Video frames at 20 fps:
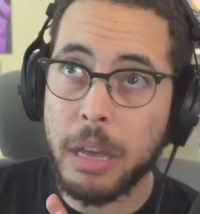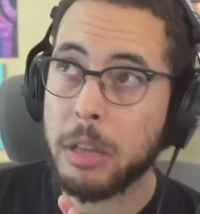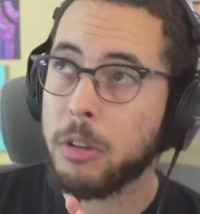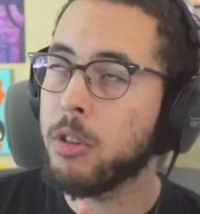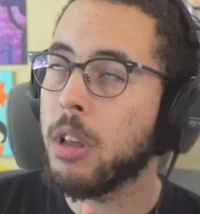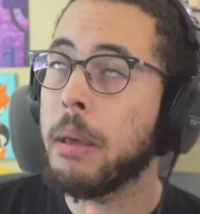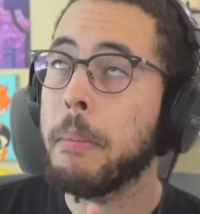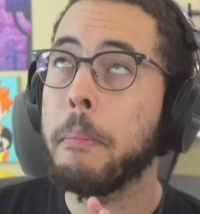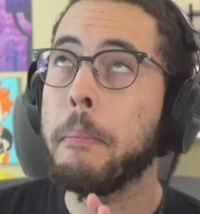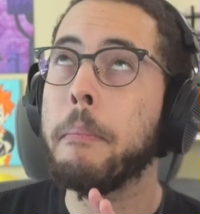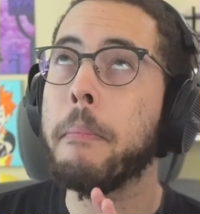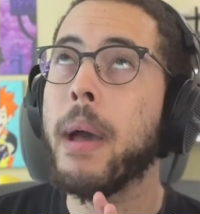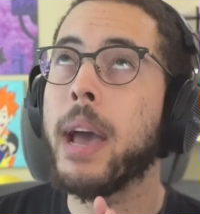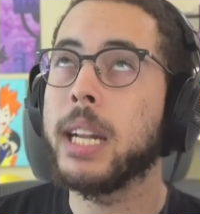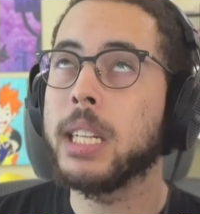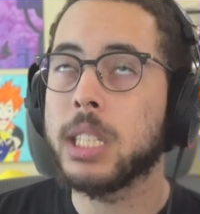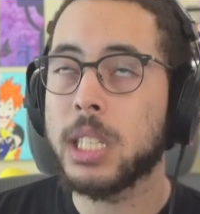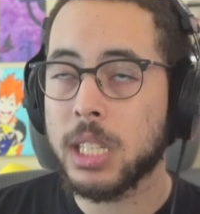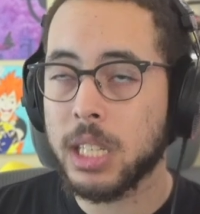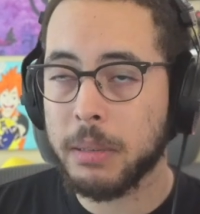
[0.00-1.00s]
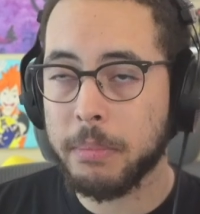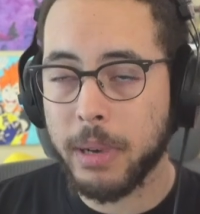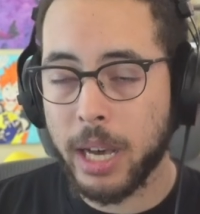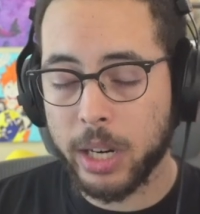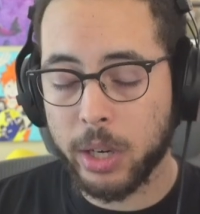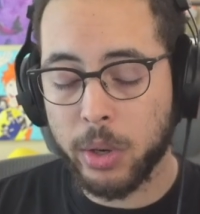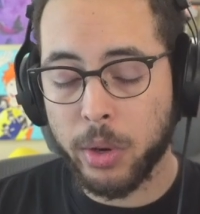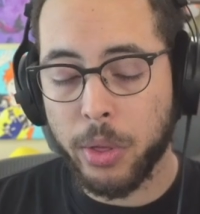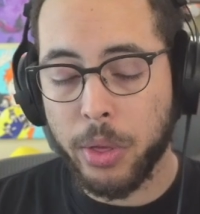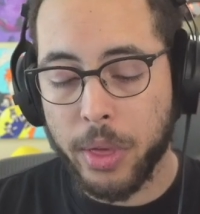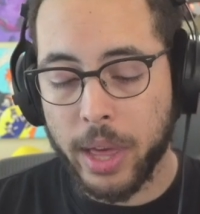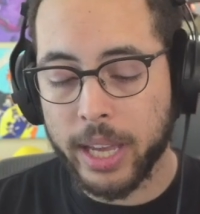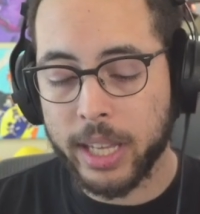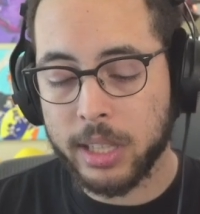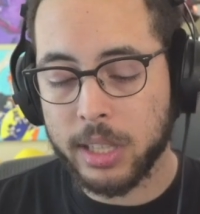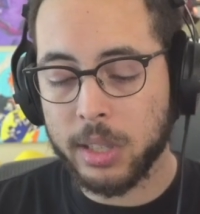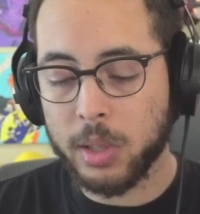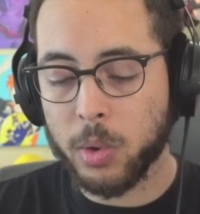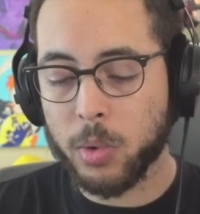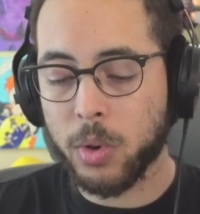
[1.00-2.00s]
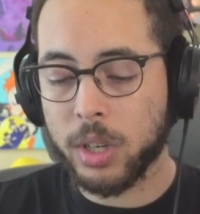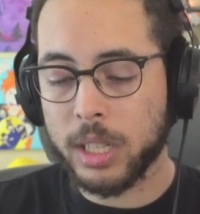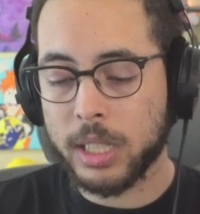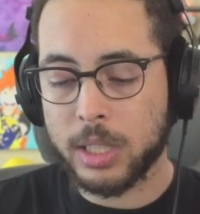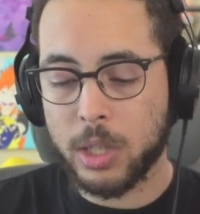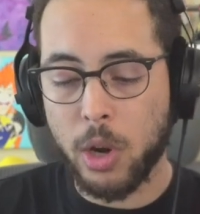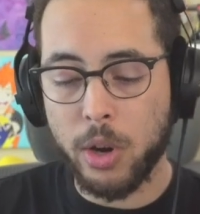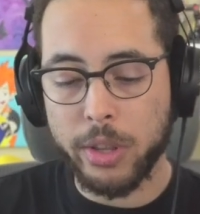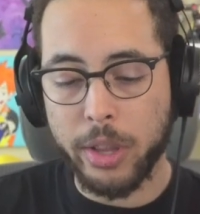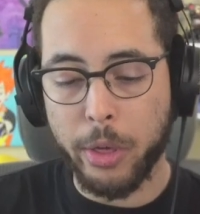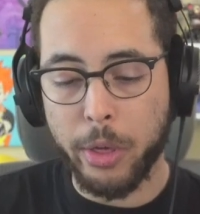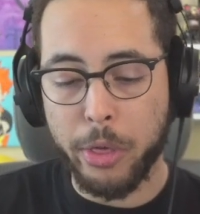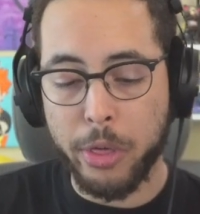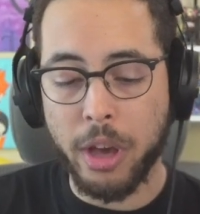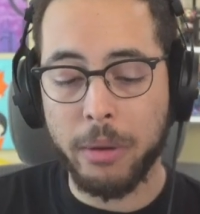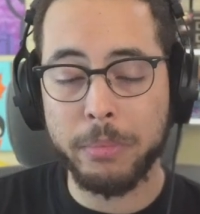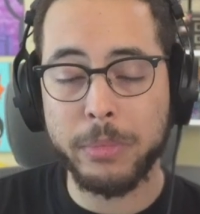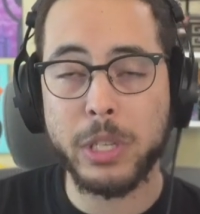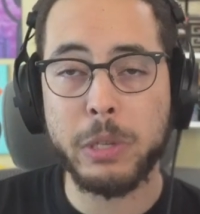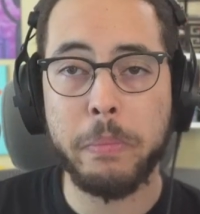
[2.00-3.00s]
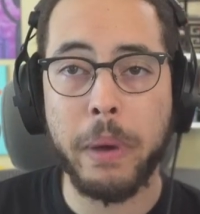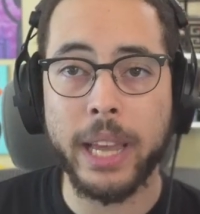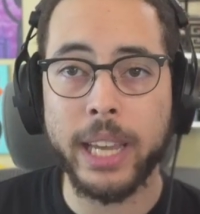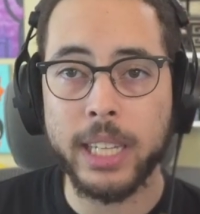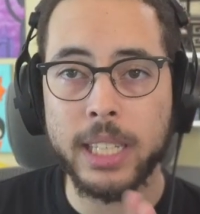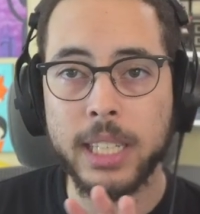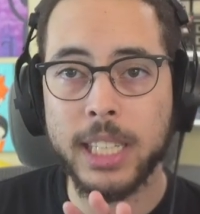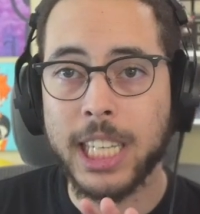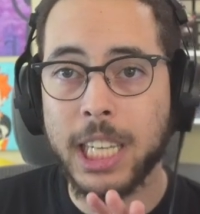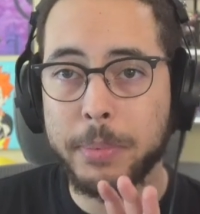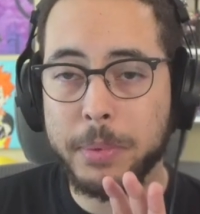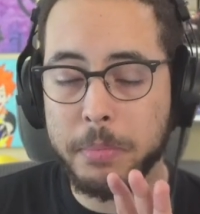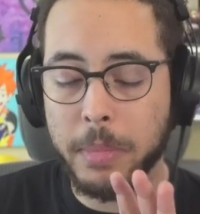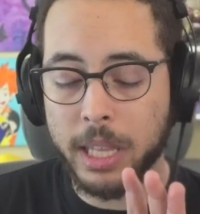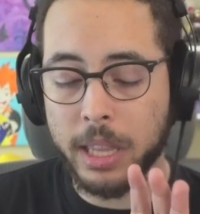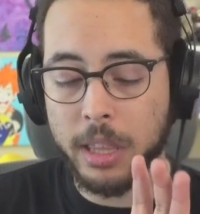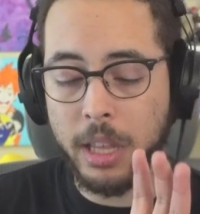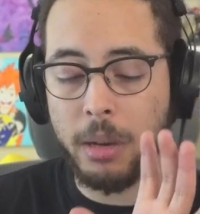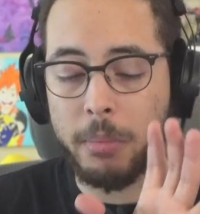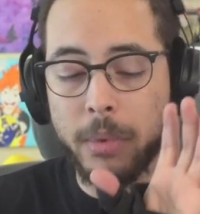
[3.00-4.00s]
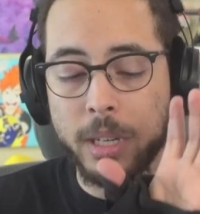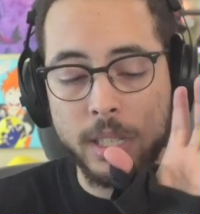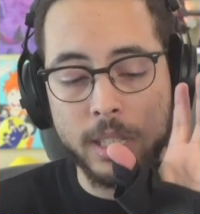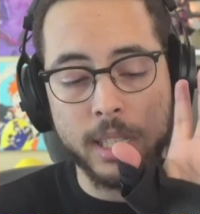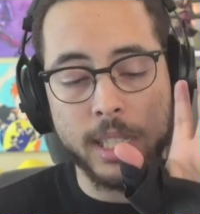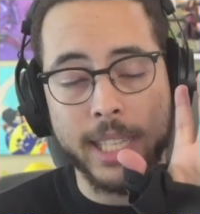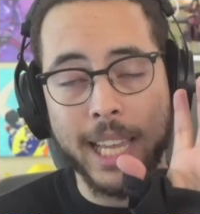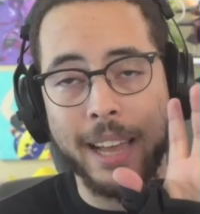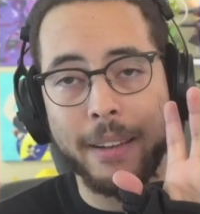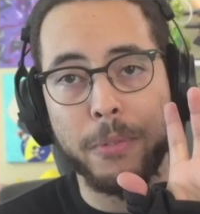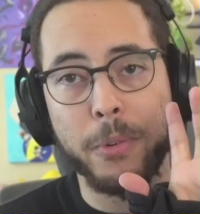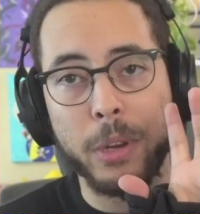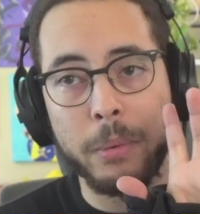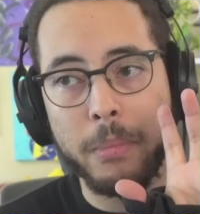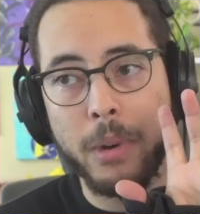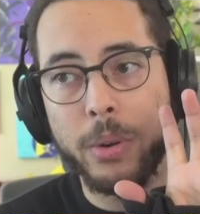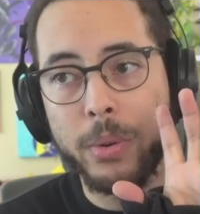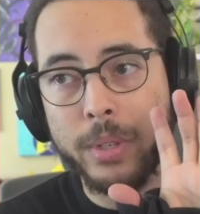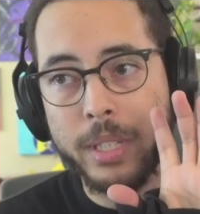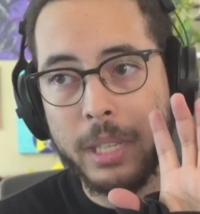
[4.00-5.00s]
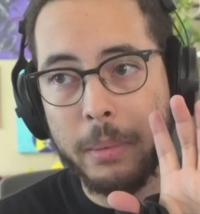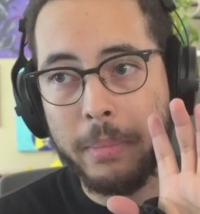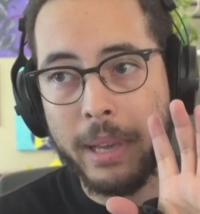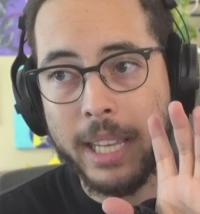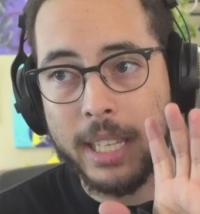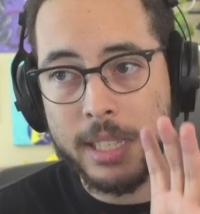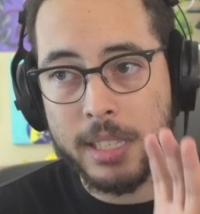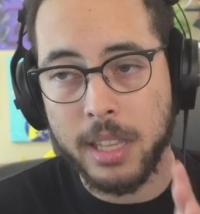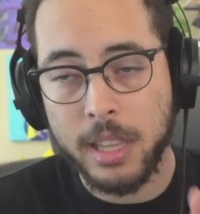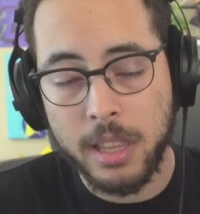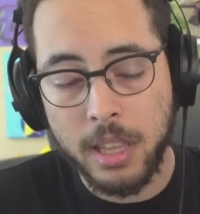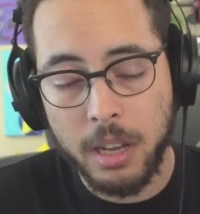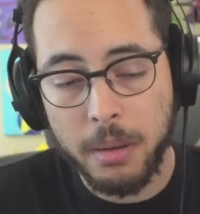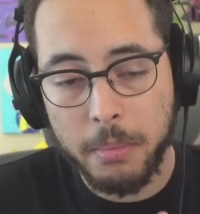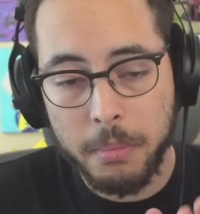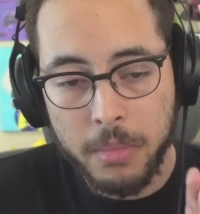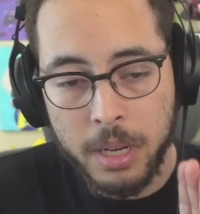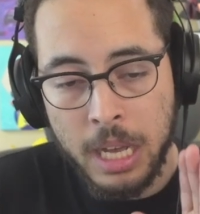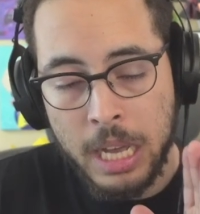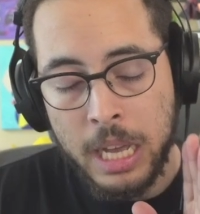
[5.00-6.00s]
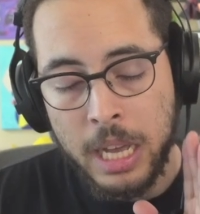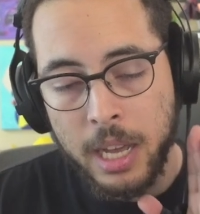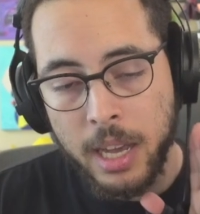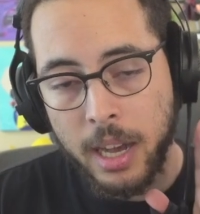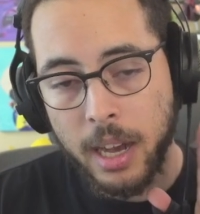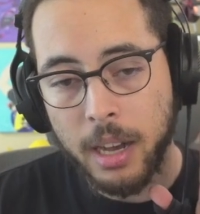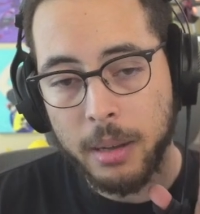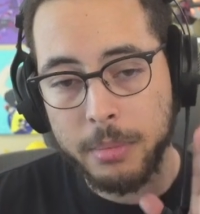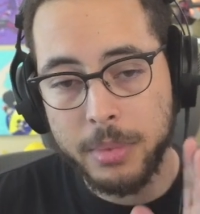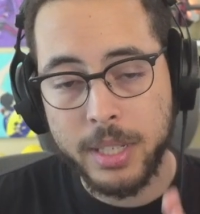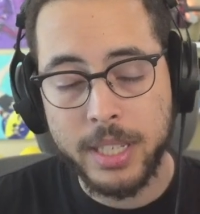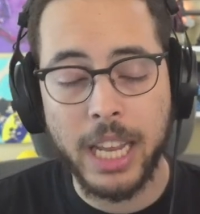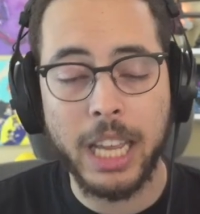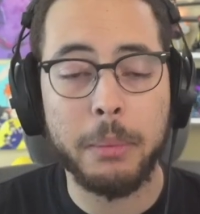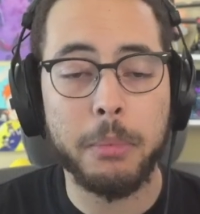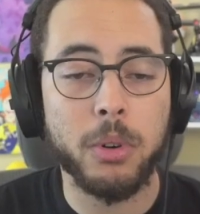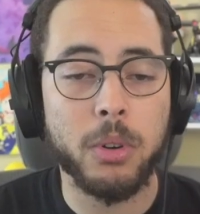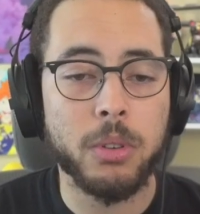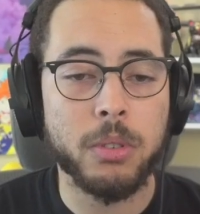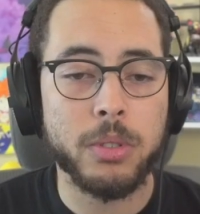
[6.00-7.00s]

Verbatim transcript: immensely better. Thank the Lord. It's called the thumb spica. It keeps my thumb because the scaphoid bone is the base of the thumb um, stable.